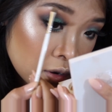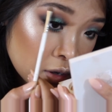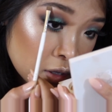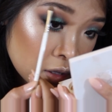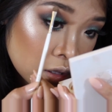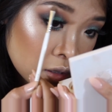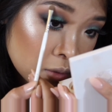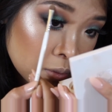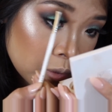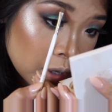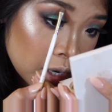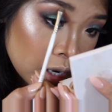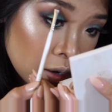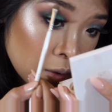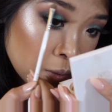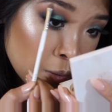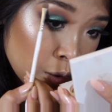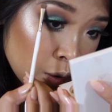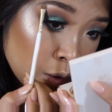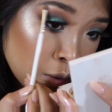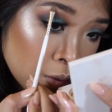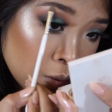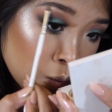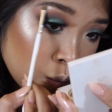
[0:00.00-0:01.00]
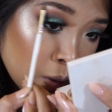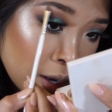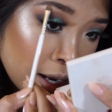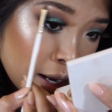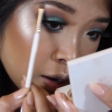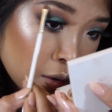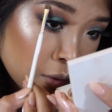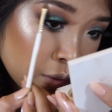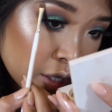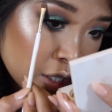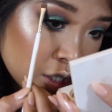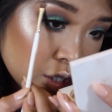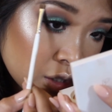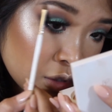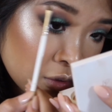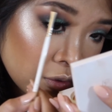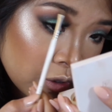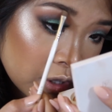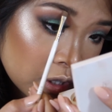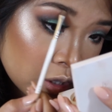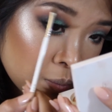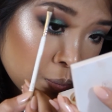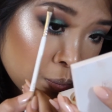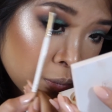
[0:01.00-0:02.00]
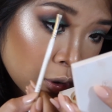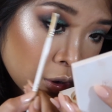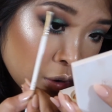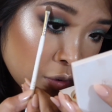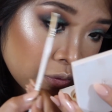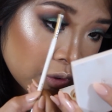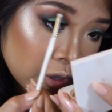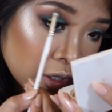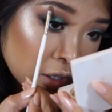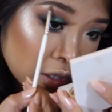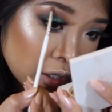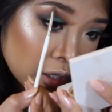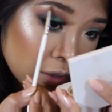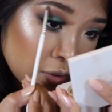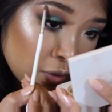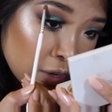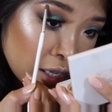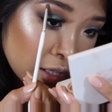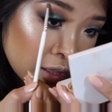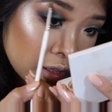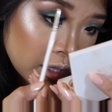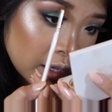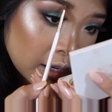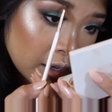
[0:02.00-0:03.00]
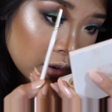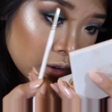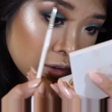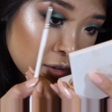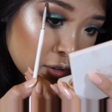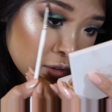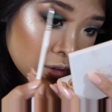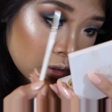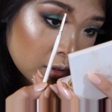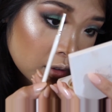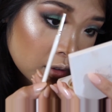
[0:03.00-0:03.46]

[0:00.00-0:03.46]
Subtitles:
on the brow bone. Wow, it just fits perfectly right there.